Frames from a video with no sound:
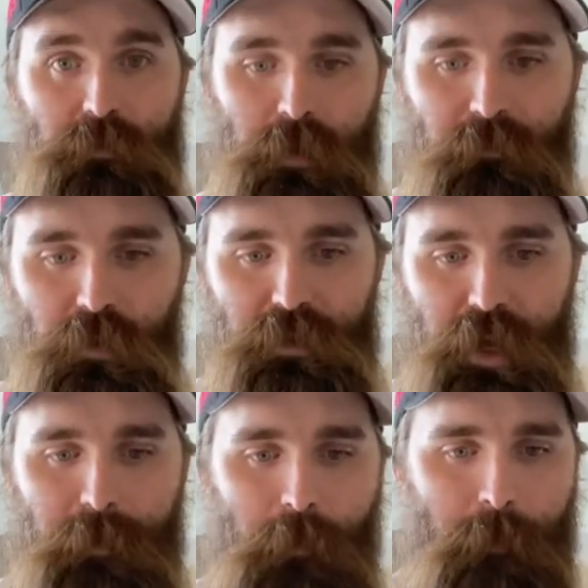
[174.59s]
but at first
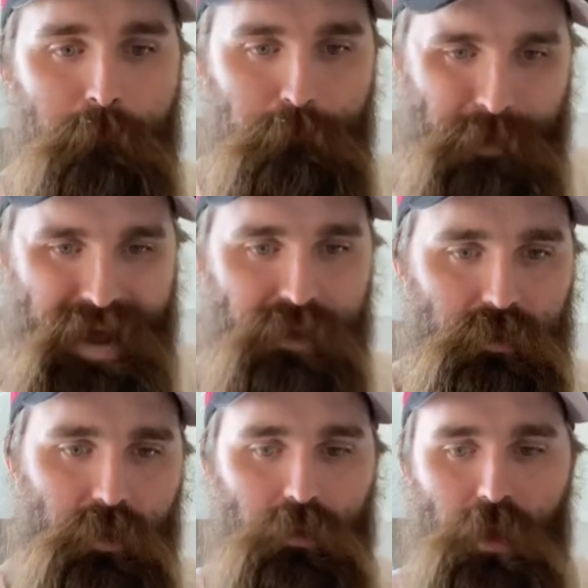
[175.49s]
I
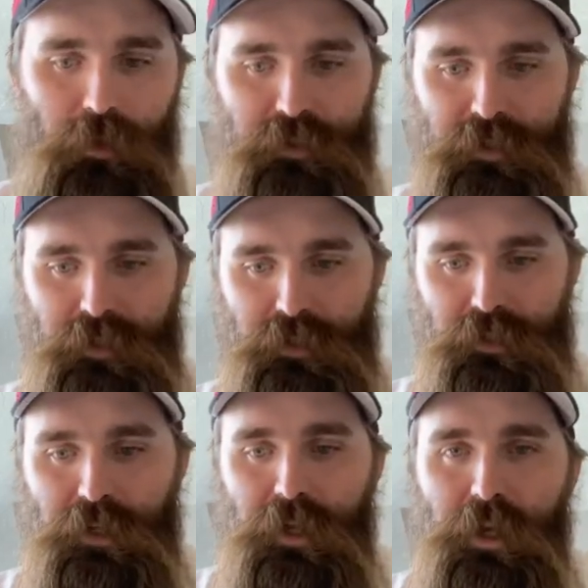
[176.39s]
packed on a lot of the seasonings.